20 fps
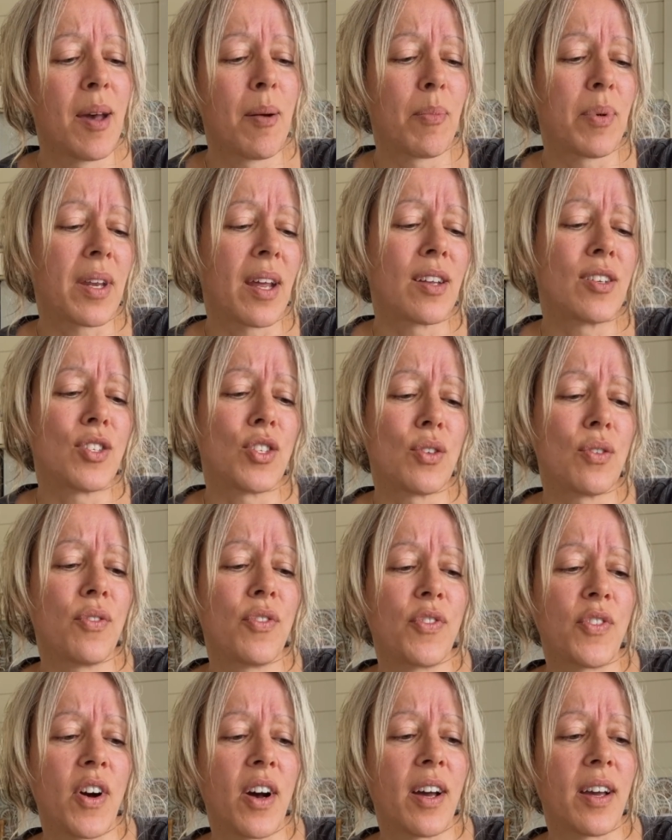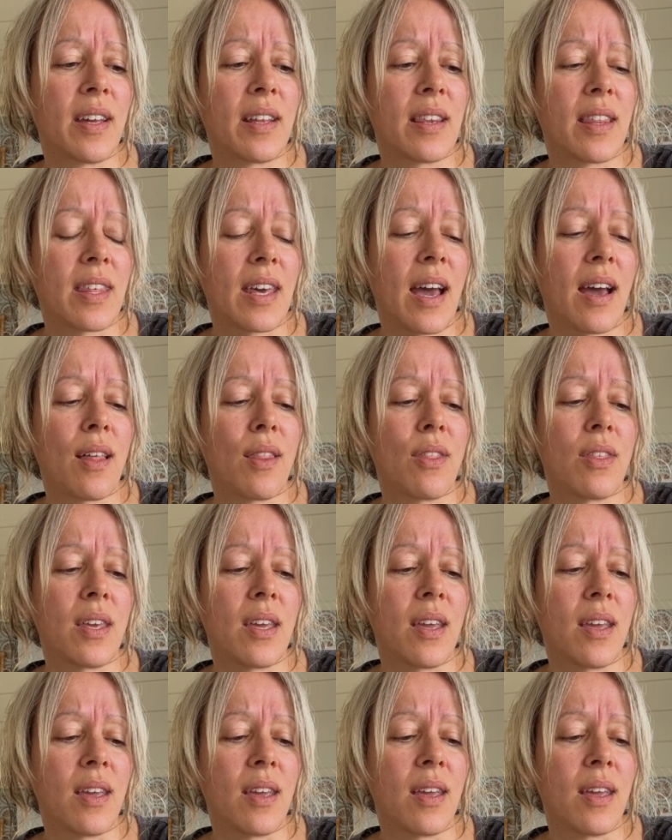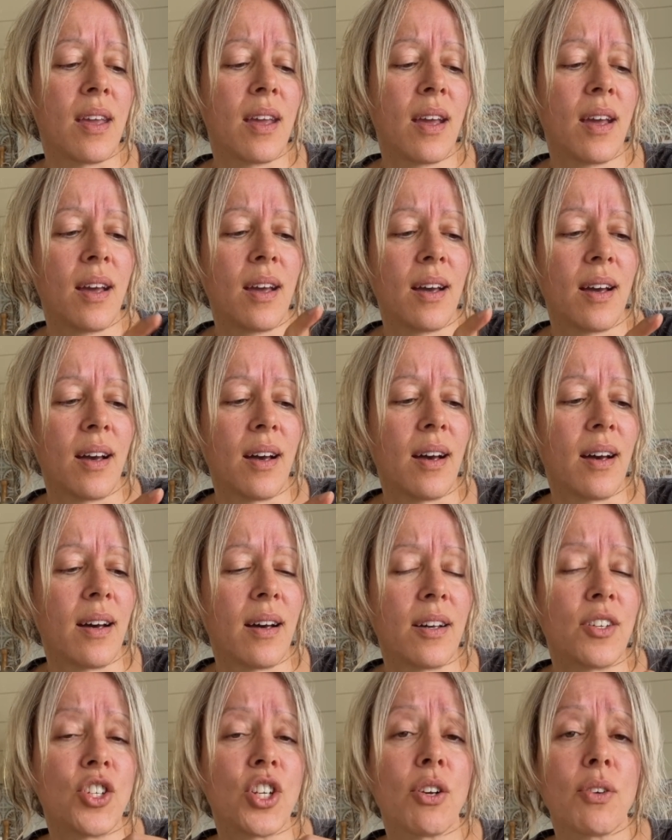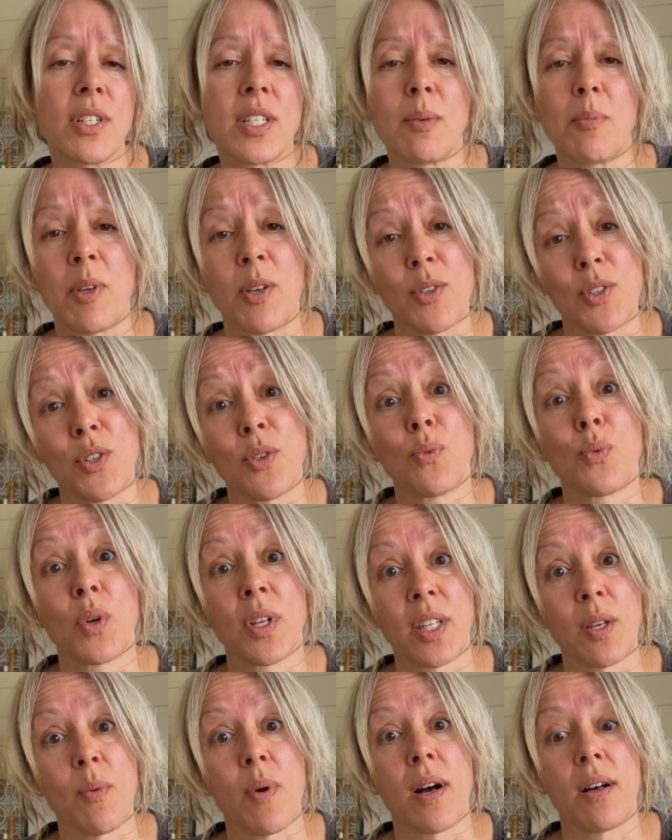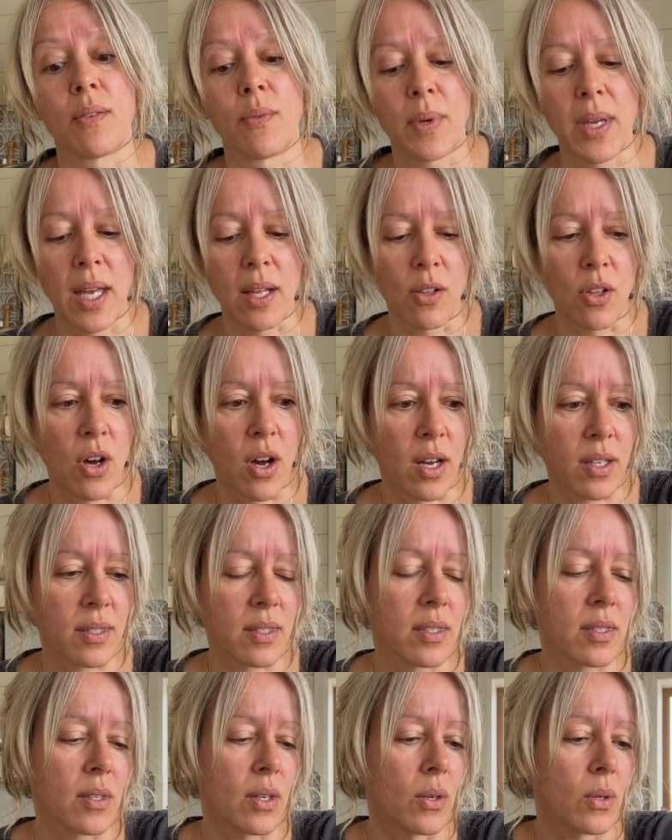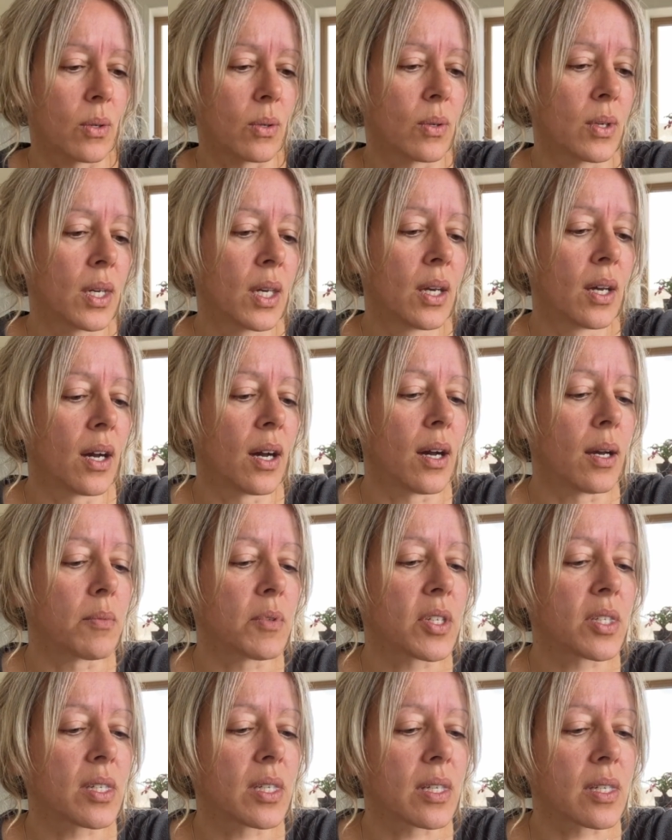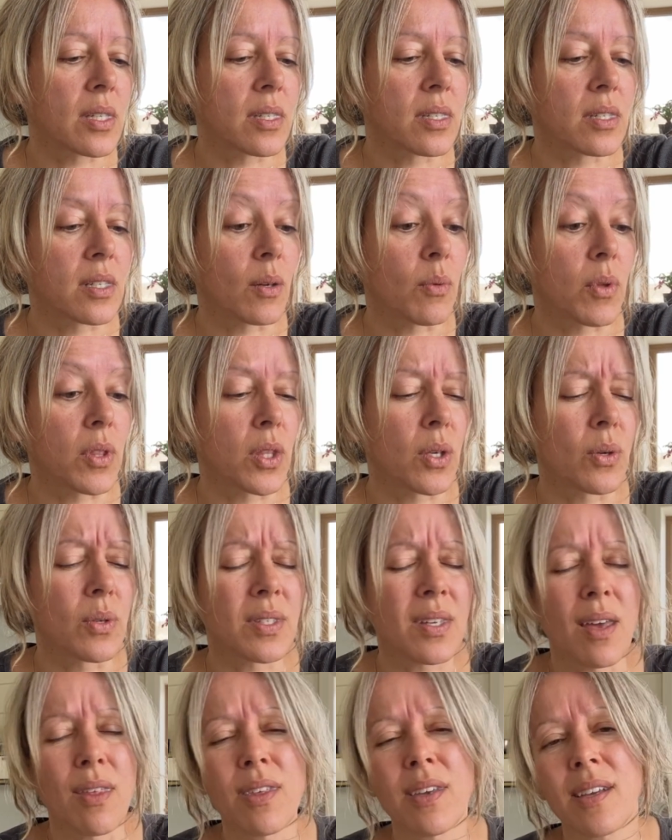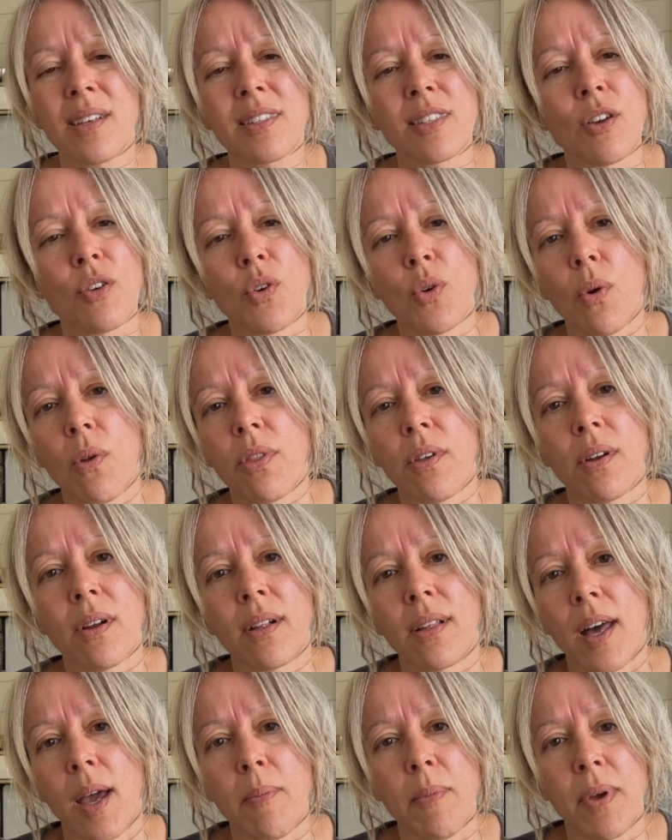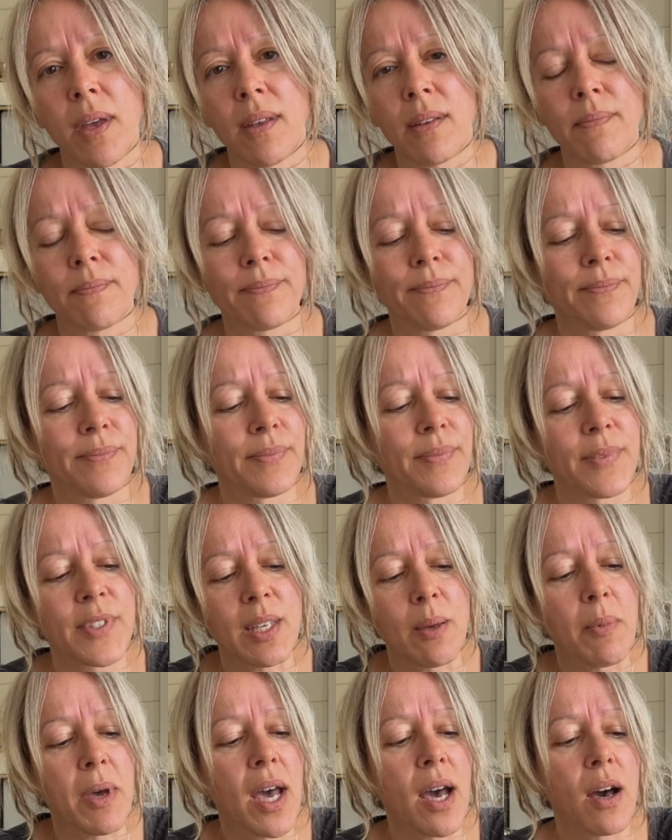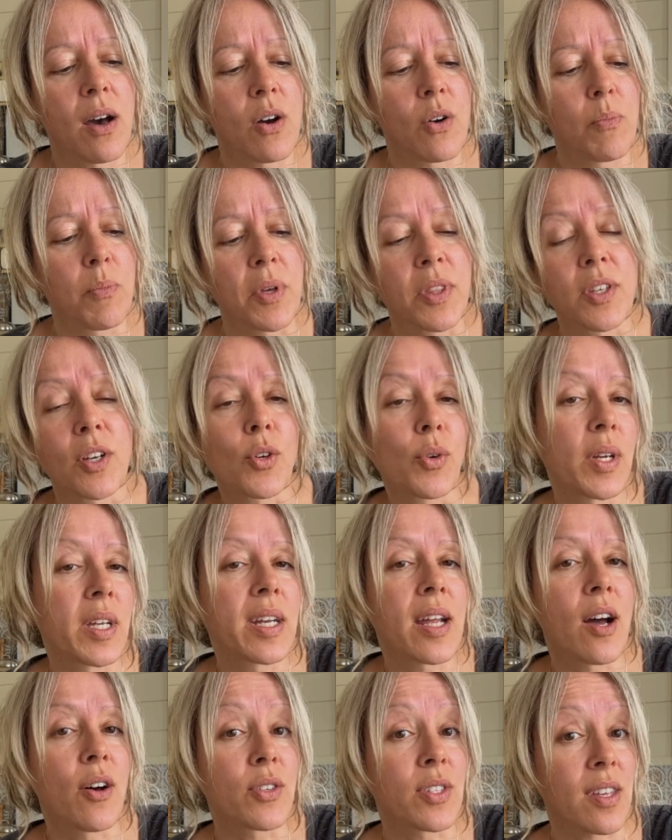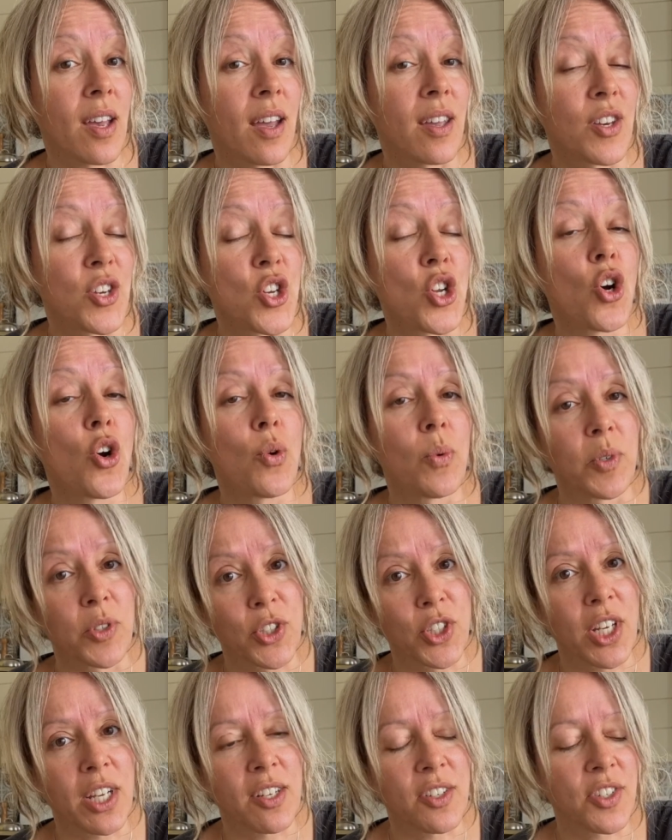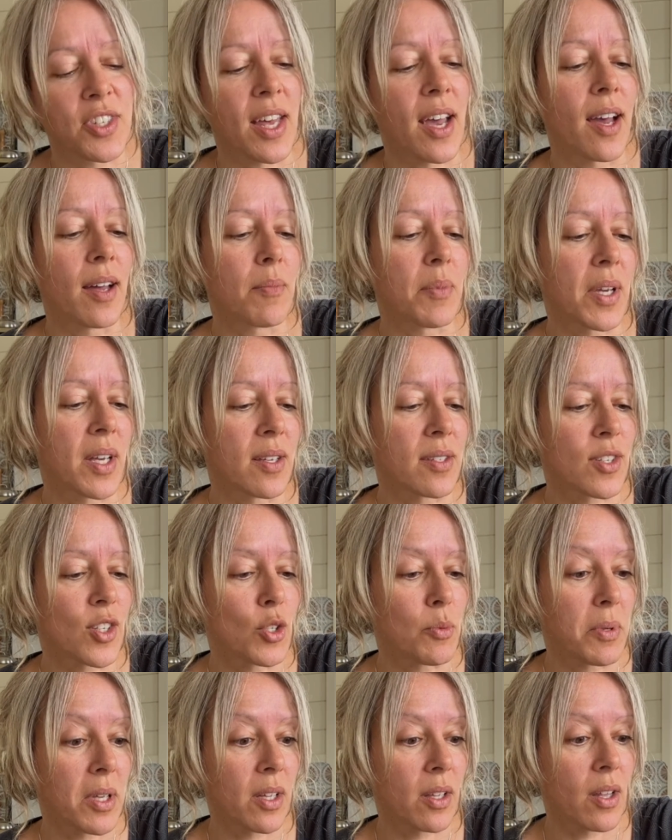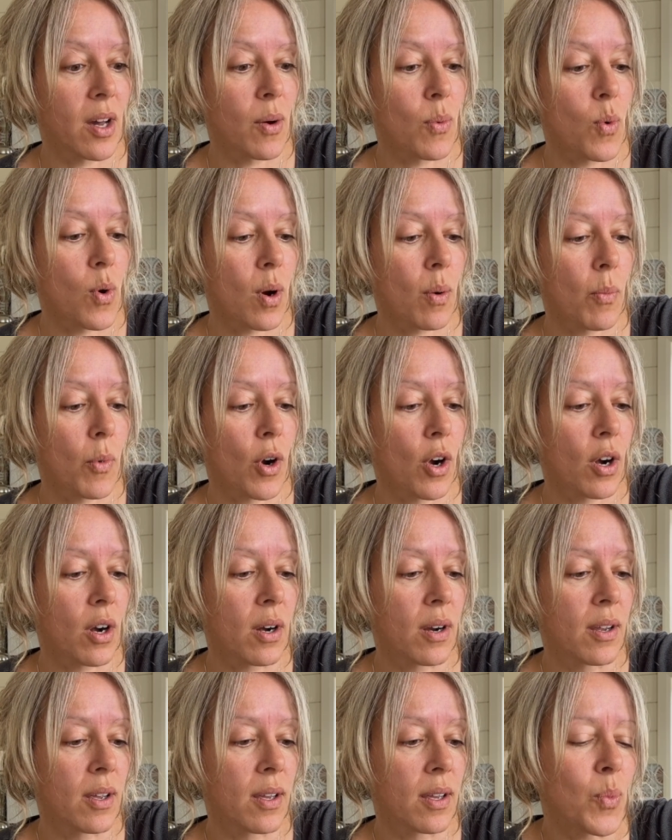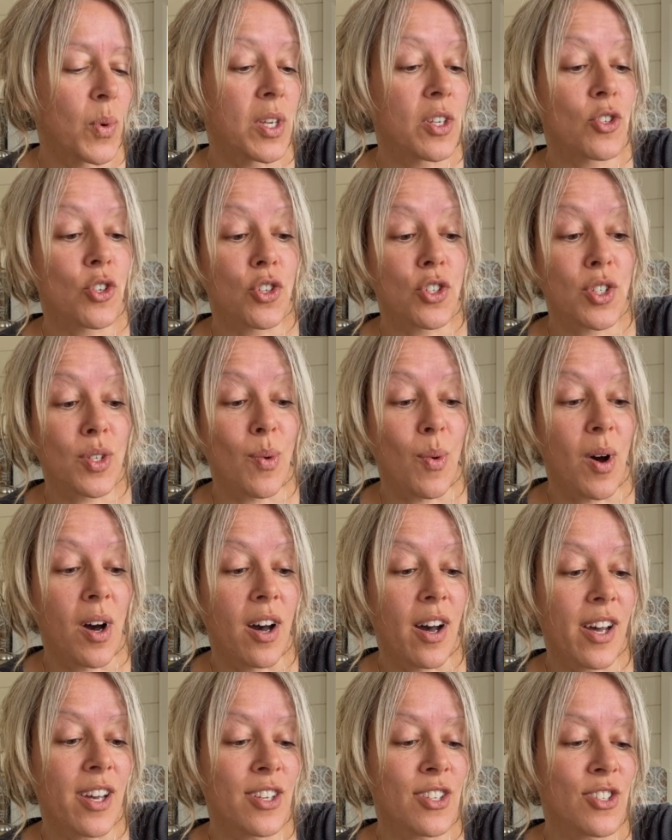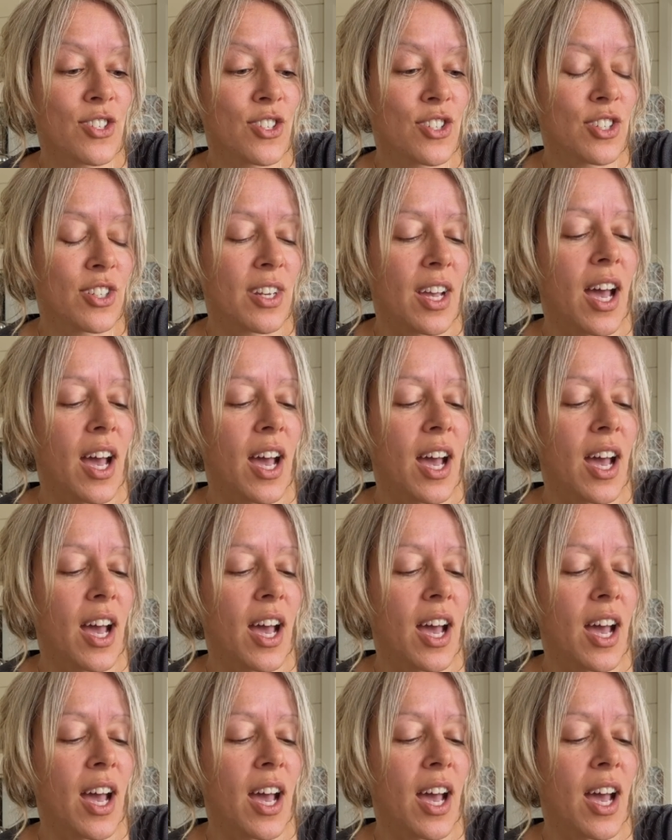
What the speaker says: But I do find that the cherry tomatoes do really well. We get lots. So I'm just going to stick with those. I think it's our northern climate somehow, but the greenhouse I know will change that because it'll be a lot warmer. Winter squash.